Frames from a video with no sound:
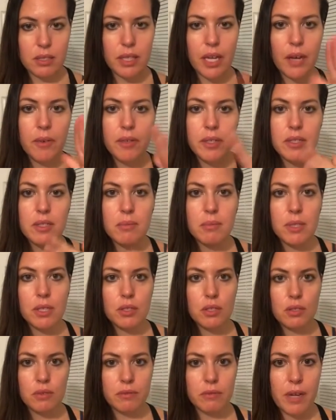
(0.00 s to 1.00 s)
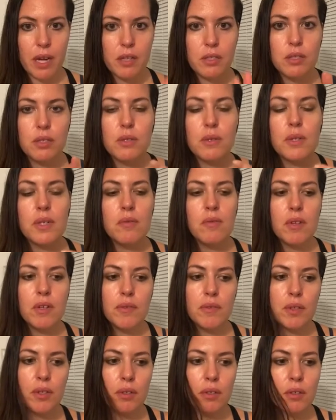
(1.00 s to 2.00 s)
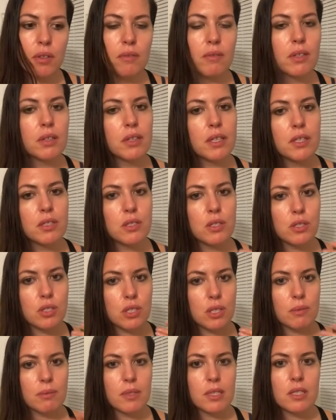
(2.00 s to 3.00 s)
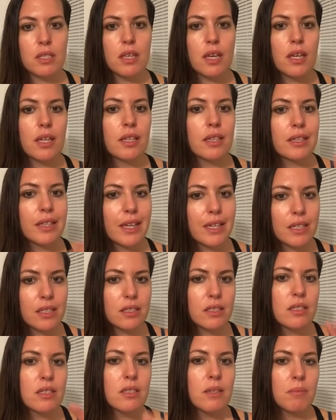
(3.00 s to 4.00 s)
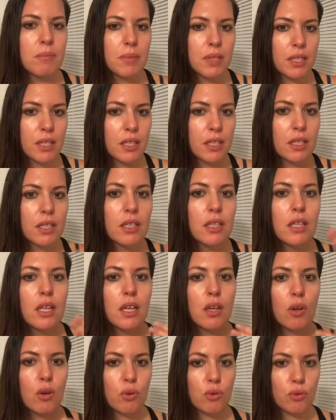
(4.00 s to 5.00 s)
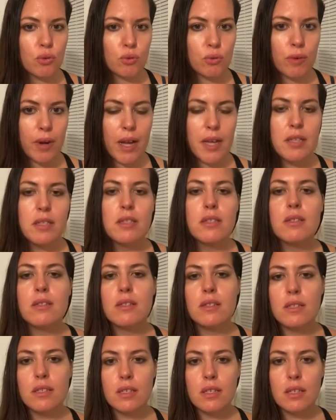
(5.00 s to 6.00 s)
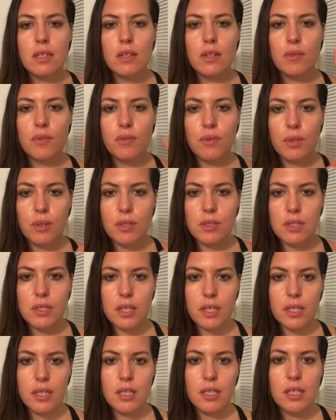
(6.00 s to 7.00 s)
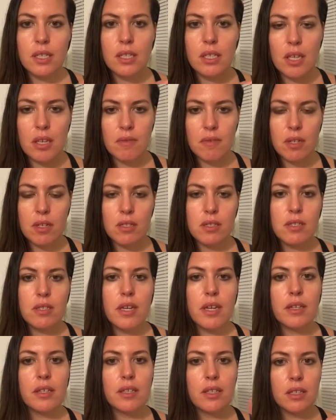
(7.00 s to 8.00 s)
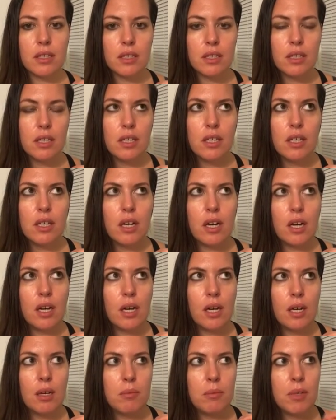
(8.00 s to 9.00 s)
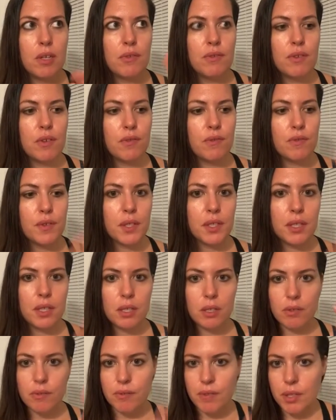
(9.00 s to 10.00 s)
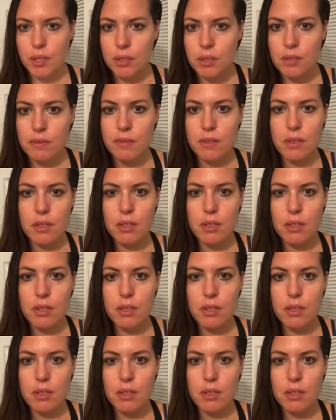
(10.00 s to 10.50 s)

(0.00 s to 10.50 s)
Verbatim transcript: allowing something to rest. So even if you're in a relationship, it's like letting something rest for a second, give it a second. Um, if you're feeling the feels for